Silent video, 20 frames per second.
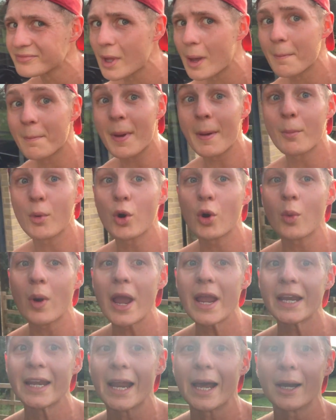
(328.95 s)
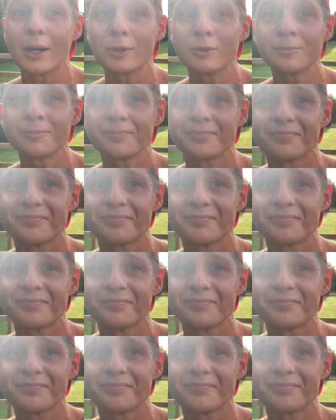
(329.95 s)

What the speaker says: I'm a bit more awake now.